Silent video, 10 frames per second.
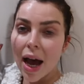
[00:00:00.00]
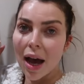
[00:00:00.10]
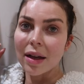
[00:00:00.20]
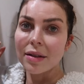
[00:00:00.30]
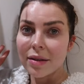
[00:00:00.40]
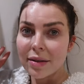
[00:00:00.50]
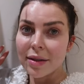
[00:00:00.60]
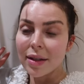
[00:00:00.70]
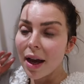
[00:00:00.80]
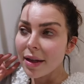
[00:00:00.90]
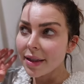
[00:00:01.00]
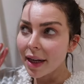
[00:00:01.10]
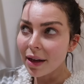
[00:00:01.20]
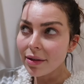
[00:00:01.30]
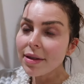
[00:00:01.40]
and I
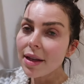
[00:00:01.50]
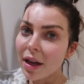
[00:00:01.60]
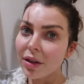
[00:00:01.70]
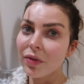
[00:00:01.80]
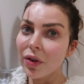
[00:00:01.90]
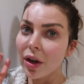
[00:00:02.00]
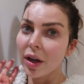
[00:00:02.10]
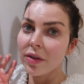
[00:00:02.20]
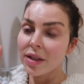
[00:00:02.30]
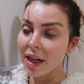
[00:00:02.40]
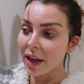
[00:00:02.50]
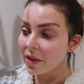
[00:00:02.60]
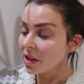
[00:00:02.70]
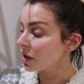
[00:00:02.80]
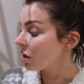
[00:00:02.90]
set it outside for the day in
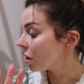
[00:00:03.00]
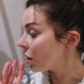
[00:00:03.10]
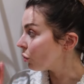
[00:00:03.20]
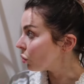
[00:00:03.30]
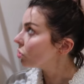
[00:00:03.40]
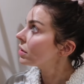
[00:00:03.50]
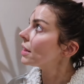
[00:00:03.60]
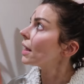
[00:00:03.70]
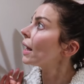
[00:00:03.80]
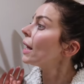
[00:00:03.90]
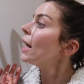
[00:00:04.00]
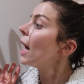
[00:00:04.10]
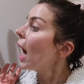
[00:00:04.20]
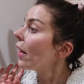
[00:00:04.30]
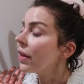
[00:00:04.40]
the sun and watered it.
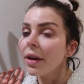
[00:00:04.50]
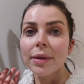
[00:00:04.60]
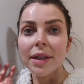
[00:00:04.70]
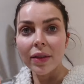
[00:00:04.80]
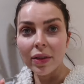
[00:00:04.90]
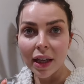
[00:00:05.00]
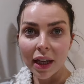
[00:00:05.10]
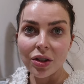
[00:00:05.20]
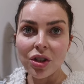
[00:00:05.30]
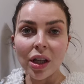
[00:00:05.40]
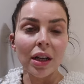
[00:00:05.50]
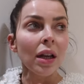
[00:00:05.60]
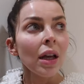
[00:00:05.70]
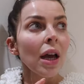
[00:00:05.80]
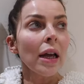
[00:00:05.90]
And then it was in the kitchen.
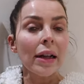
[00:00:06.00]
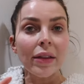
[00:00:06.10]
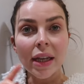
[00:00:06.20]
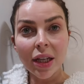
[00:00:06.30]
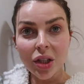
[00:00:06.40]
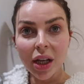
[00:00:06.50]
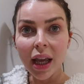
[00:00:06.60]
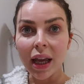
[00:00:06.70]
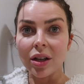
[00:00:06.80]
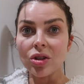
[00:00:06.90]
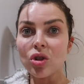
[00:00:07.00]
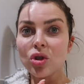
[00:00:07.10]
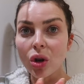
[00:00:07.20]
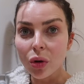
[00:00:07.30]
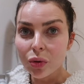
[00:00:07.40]
Now the kitchen here is
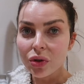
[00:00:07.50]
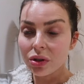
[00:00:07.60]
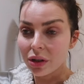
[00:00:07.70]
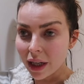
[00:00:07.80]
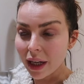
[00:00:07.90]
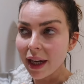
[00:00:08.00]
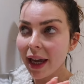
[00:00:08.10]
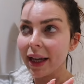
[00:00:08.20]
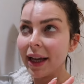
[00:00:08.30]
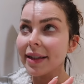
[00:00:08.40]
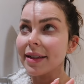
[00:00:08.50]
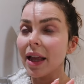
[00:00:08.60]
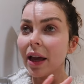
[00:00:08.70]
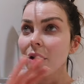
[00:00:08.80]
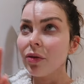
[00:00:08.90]
so sunny. It gets
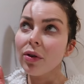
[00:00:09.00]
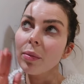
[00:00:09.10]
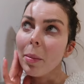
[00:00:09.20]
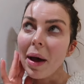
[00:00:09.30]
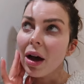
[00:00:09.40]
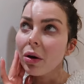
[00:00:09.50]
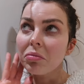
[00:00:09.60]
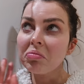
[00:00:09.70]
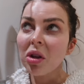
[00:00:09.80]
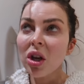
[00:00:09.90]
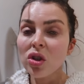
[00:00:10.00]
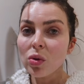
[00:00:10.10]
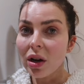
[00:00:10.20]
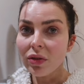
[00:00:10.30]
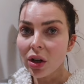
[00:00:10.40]
like from about
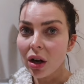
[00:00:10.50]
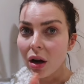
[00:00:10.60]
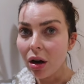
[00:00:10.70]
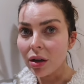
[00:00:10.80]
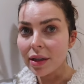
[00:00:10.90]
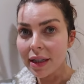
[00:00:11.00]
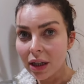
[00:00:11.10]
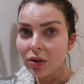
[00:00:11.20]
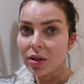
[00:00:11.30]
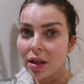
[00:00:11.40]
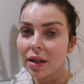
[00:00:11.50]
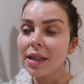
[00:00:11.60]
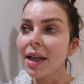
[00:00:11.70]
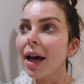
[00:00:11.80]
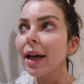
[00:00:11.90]
12 o'clock till
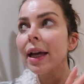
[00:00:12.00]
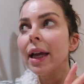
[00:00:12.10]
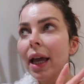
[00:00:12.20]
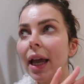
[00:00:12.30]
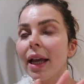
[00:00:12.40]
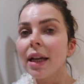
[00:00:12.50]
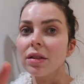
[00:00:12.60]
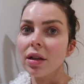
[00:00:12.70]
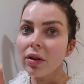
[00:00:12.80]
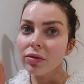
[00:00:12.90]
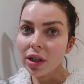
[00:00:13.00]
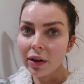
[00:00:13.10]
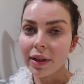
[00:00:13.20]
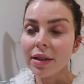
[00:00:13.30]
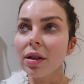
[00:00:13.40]
sunset. It gets like
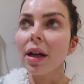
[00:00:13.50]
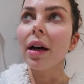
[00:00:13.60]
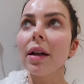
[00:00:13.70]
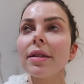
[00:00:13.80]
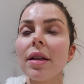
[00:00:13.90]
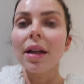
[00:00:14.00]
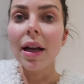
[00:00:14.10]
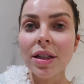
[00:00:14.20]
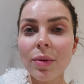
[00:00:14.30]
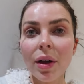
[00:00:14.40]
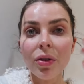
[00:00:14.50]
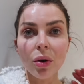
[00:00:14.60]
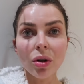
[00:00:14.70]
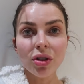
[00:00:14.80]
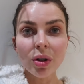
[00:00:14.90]
direct sunlight. So I
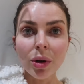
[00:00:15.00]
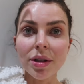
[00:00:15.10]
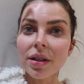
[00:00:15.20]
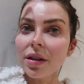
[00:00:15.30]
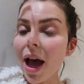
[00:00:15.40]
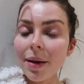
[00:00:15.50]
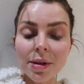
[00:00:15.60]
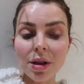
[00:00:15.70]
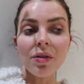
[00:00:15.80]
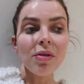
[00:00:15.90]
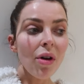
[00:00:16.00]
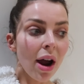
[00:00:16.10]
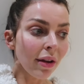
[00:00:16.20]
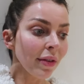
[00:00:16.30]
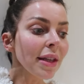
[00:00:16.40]
thought, you know what? It's gonna absolutely
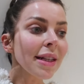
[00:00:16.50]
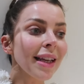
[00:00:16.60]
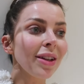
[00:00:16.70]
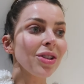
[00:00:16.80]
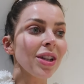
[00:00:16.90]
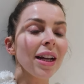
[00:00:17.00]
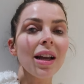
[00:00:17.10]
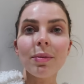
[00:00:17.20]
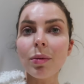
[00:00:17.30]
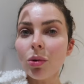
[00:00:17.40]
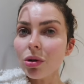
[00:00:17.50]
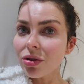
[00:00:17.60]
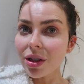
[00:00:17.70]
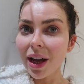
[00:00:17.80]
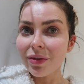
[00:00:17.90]
thrive in this kitchen. I've been
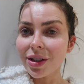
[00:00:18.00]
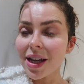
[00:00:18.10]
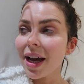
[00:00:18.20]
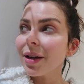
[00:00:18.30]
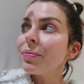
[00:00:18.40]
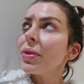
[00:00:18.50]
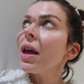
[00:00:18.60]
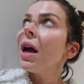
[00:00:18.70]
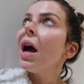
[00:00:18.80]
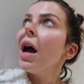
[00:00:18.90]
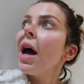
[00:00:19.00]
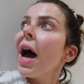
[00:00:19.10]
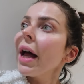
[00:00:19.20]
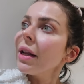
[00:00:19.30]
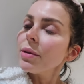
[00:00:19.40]
watering it every day
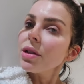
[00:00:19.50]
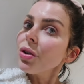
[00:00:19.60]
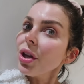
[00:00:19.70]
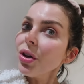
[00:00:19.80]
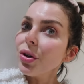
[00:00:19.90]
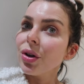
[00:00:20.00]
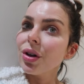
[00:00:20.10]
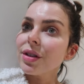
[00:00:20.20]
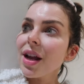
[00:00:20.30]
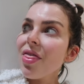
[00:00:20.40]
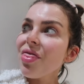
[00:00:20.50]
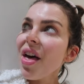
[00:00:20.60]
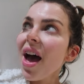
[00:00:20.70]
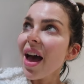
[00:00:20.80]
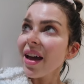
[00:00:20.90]
and it was looking good. And
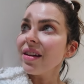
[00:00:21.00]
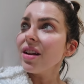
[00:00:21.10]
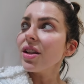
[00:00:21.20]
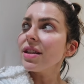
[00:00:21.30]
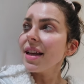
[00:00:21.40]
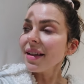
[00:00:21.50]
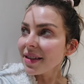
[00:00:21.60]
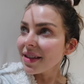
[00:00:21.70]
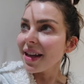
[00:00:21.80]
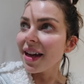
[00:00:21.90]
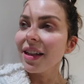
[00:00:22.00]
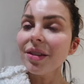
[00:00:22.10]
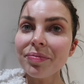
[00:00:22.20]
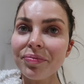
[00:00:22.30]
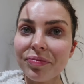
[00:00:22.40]
then yesterday,